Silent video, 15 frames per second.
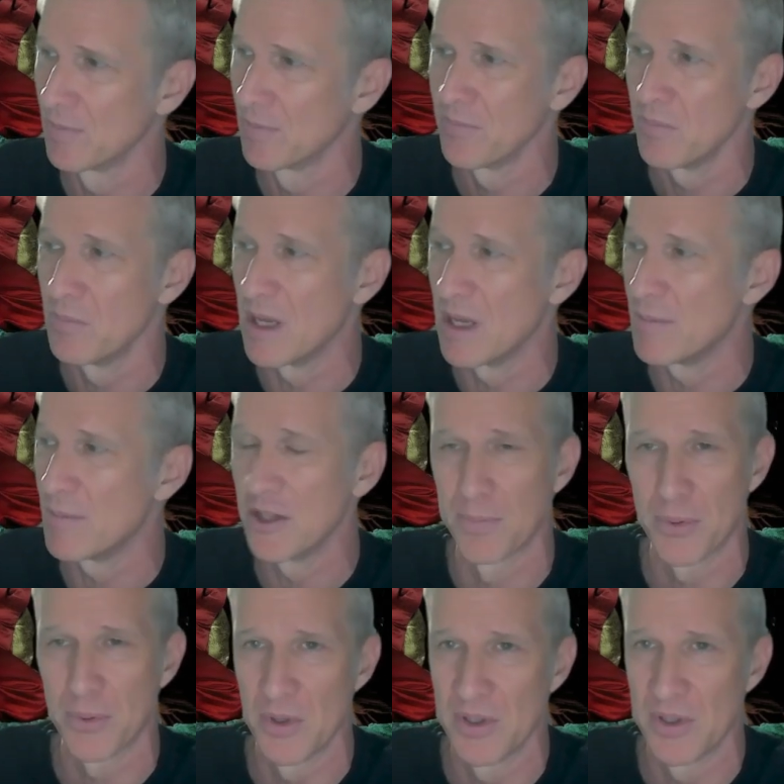maybe the
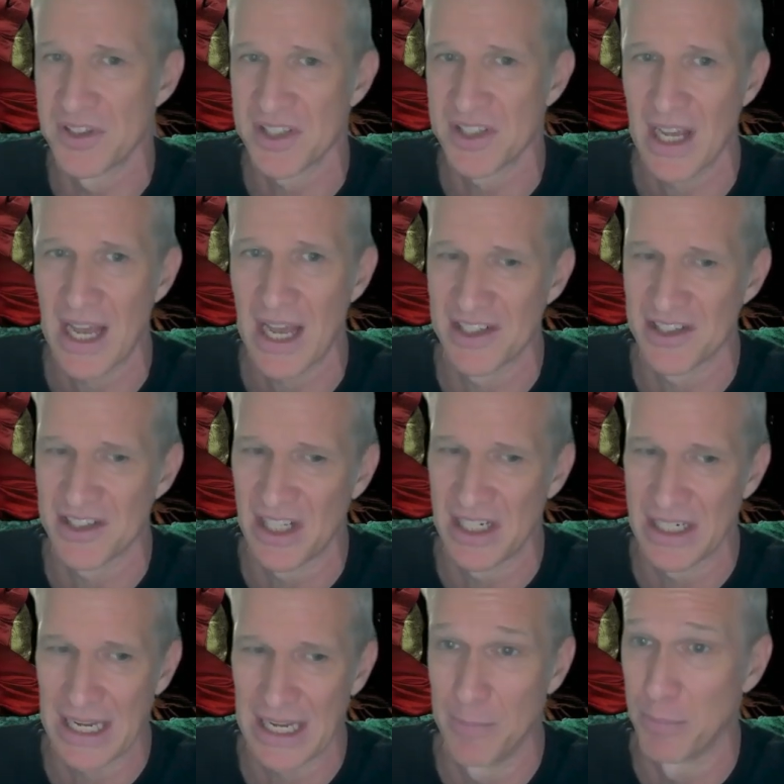prince has like
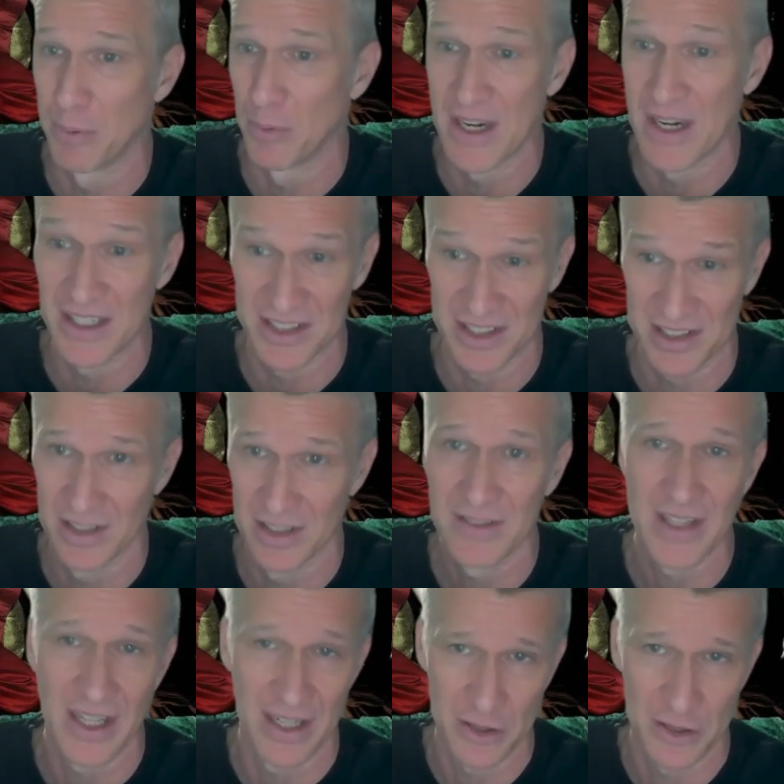embraced,
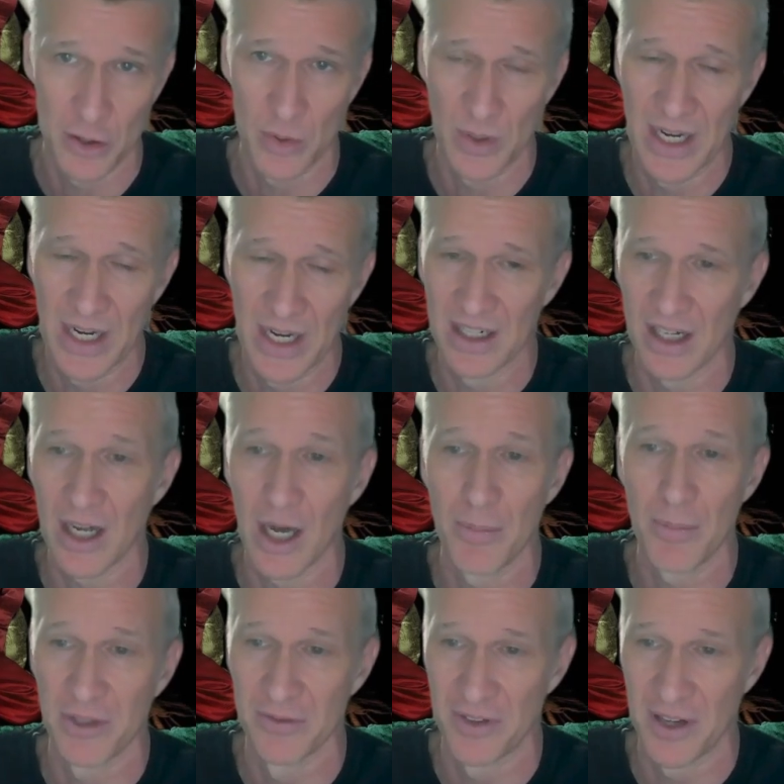that has created a couple
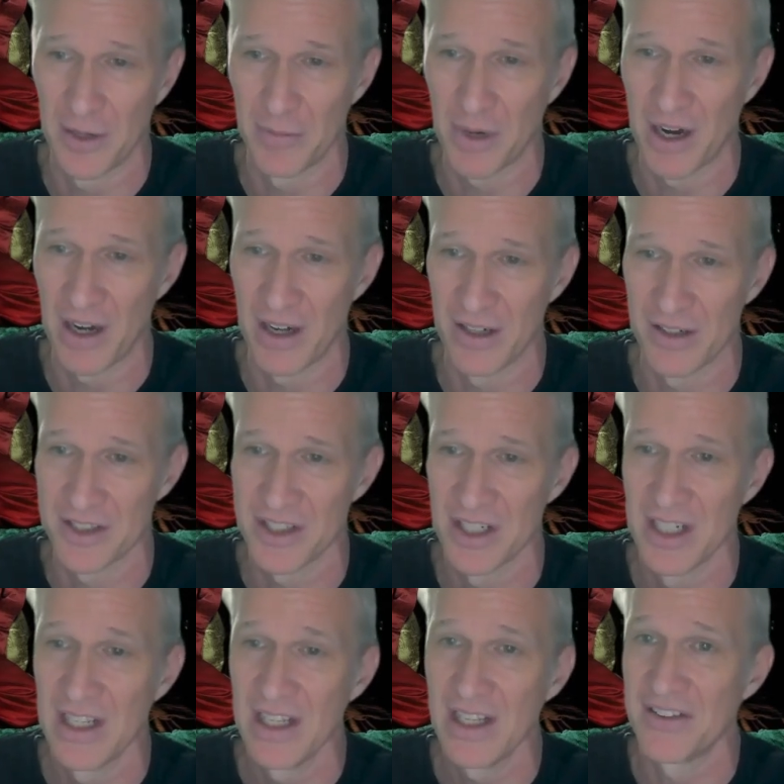of vampires
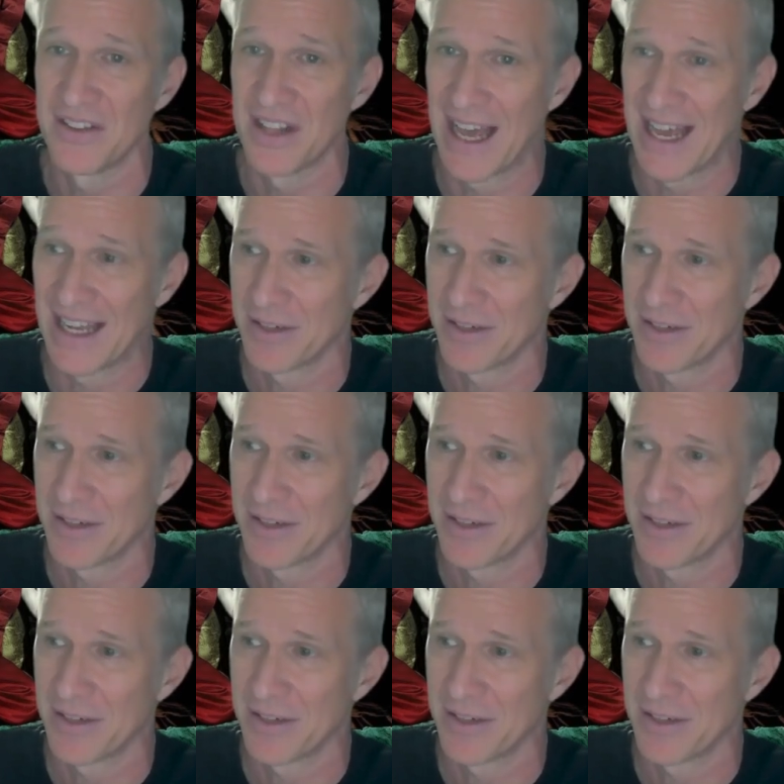that